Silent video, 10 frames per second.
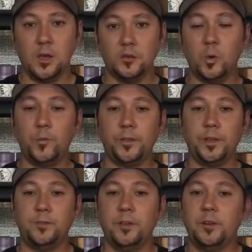So hopefully
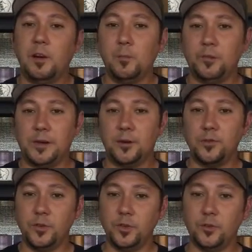that video helps you out
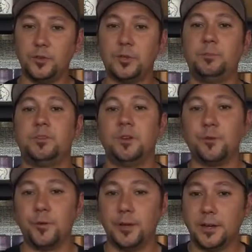and you can use Dip
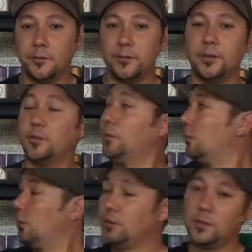Dissolver in confidence.
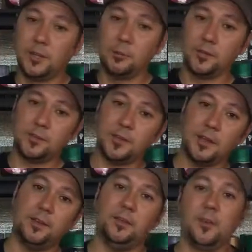We usually keep it in
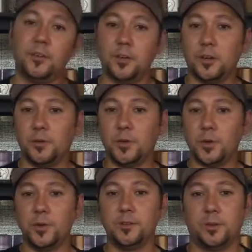stock here at Undercover
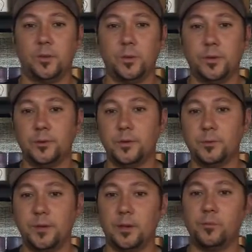Coatings along with other
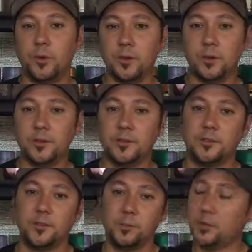Dip Care products such
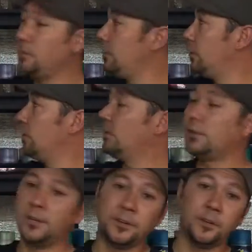as BDP Wheel
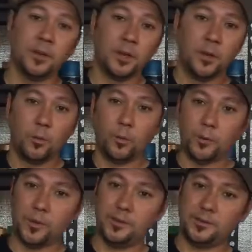Cleaner,
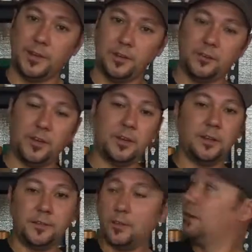Water-Based Tire Shines,